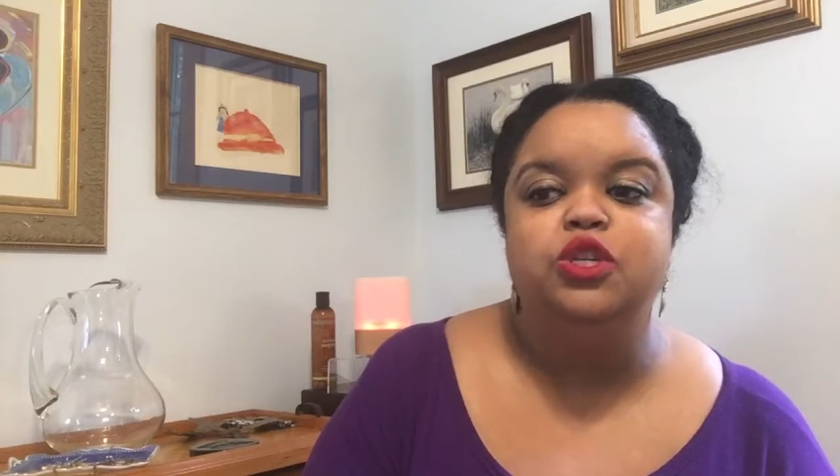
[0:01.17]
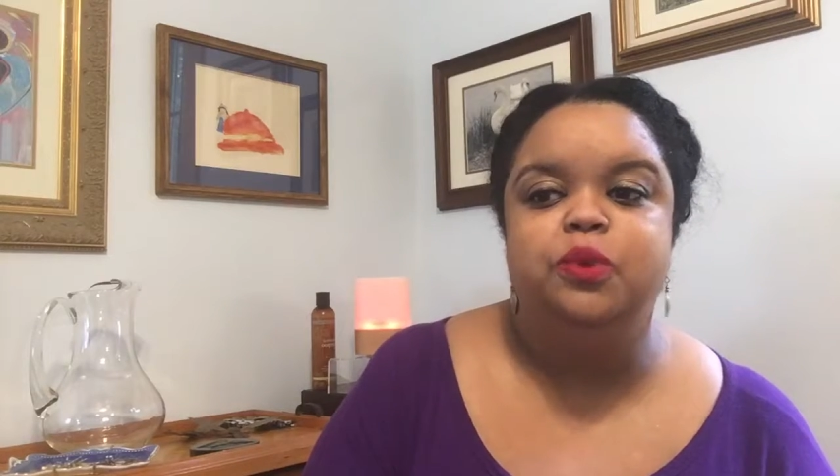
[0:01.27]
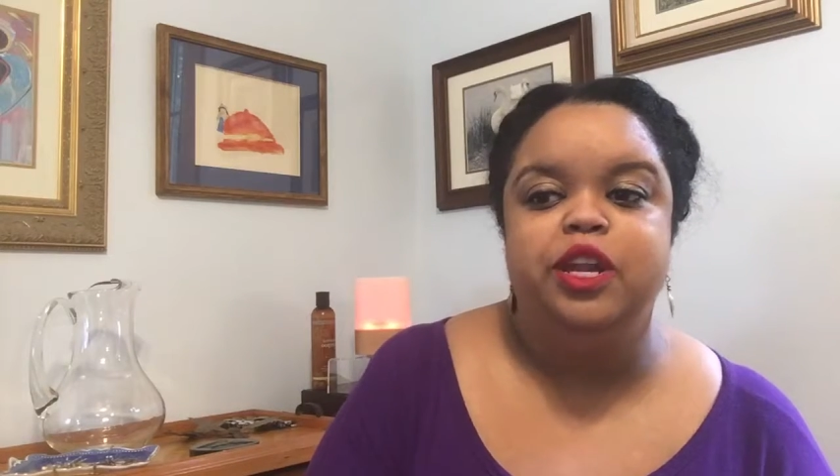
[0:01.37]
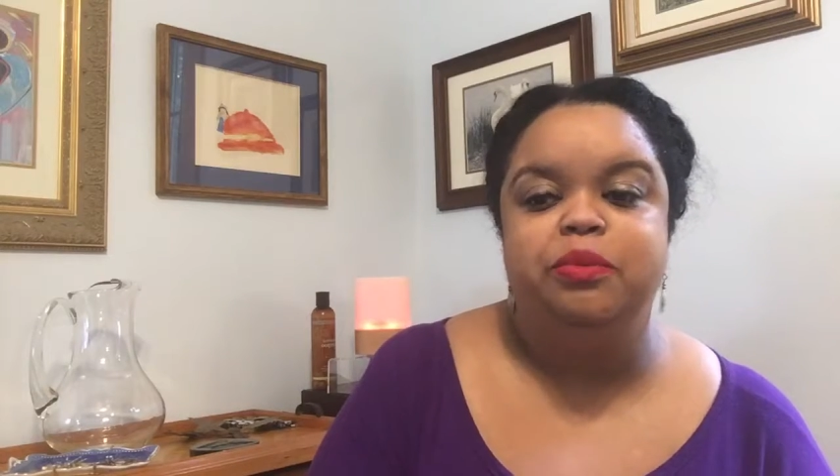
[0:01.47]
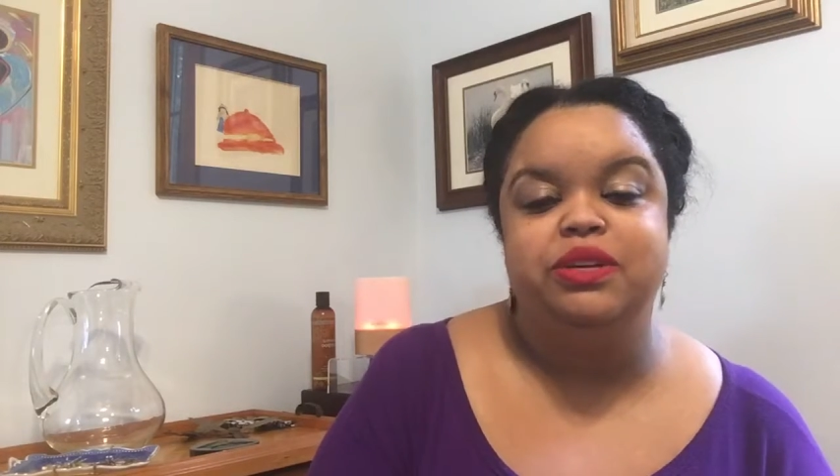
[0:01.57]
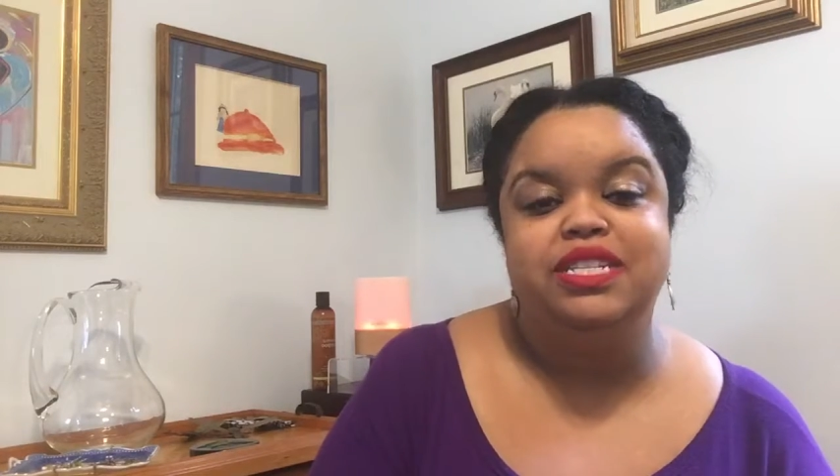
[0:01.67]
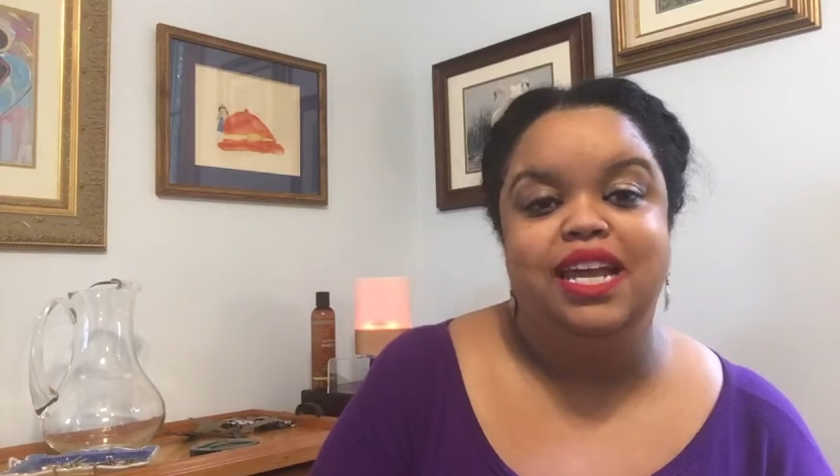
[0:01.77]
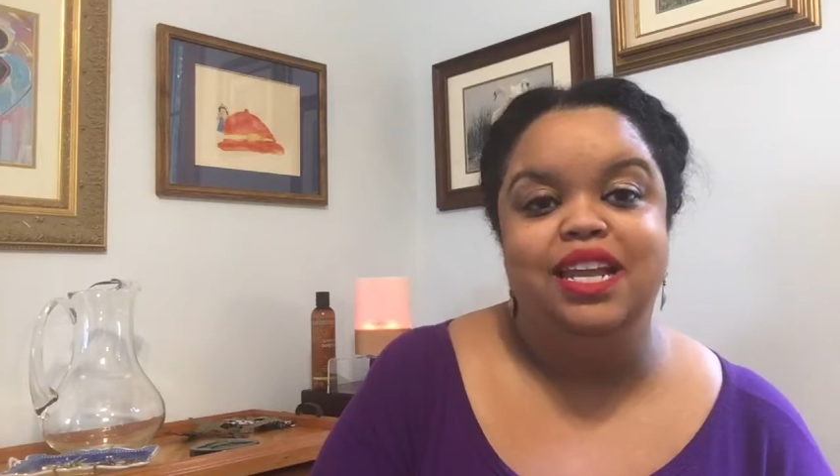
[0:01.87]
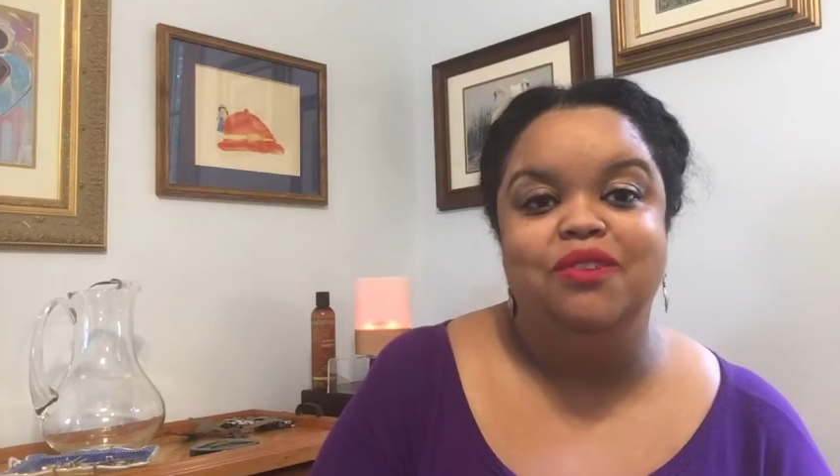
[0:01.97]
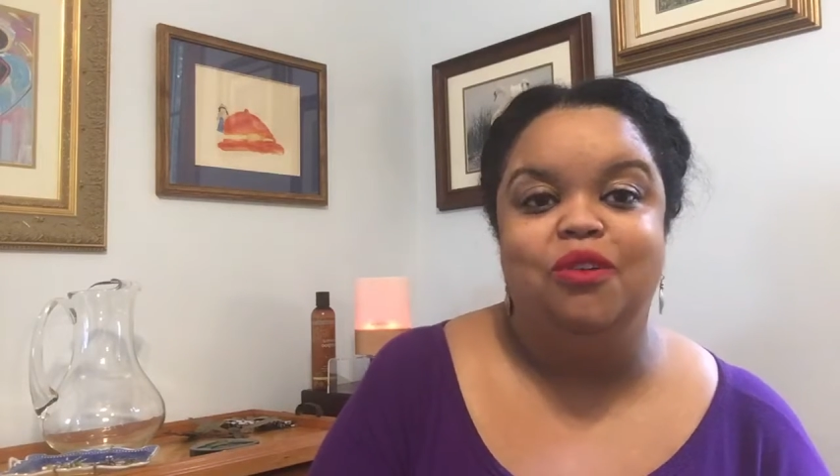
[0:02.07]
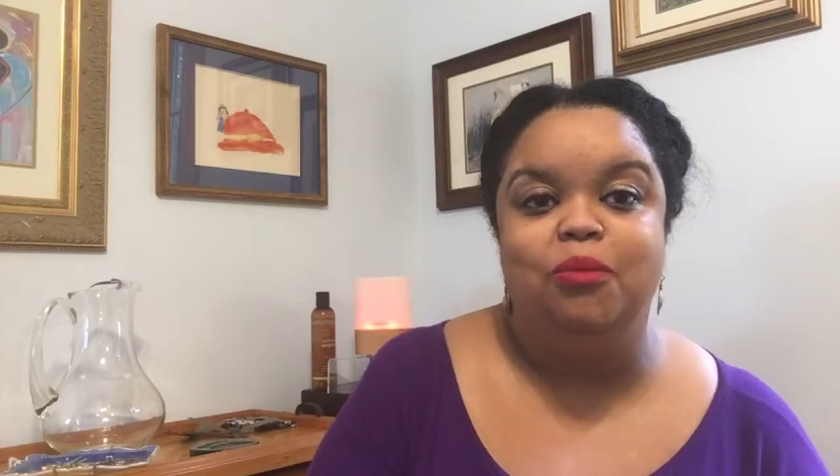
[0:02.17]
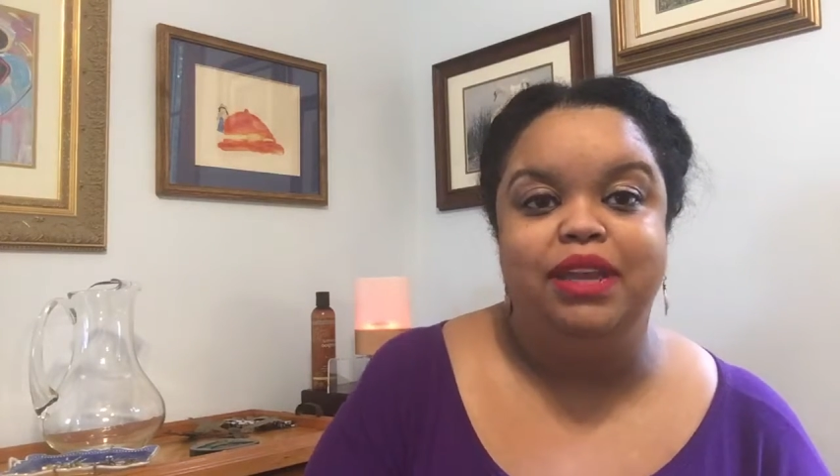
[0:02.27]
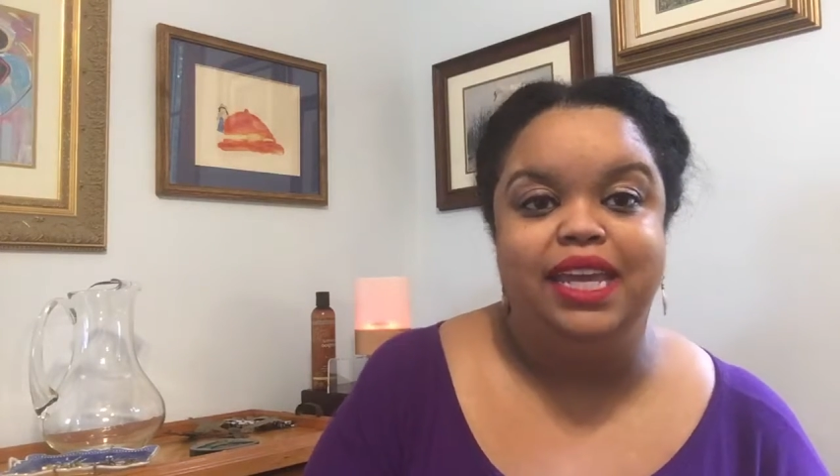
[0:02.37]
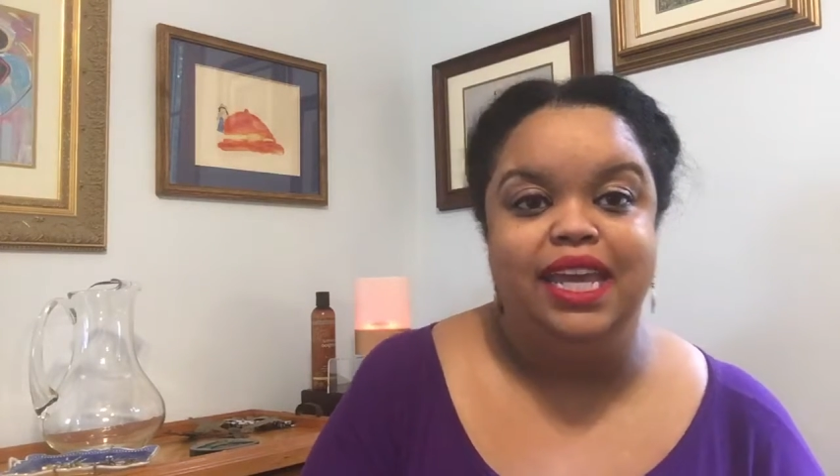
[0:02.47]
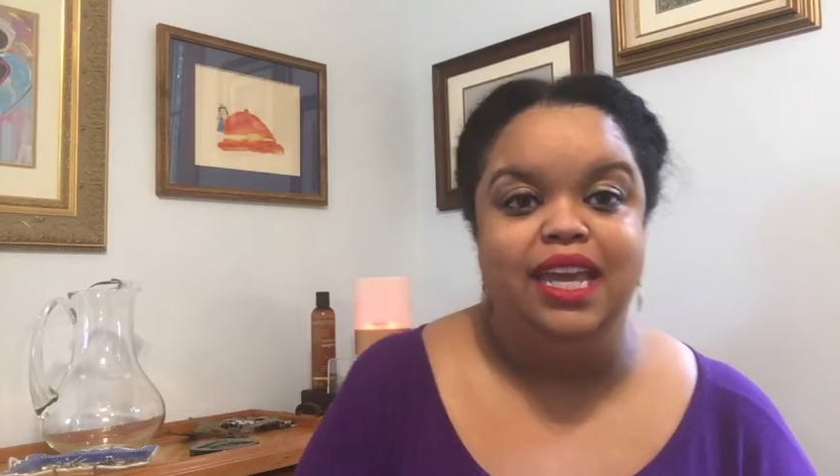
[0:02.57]
20%
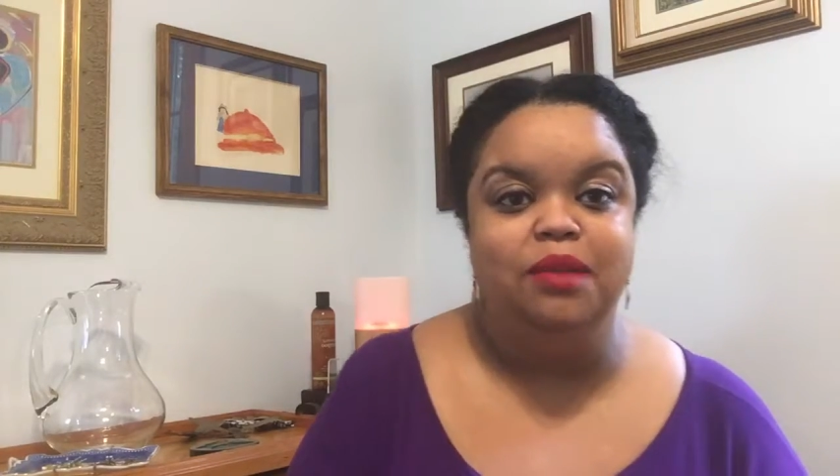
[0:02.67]
enrollment kit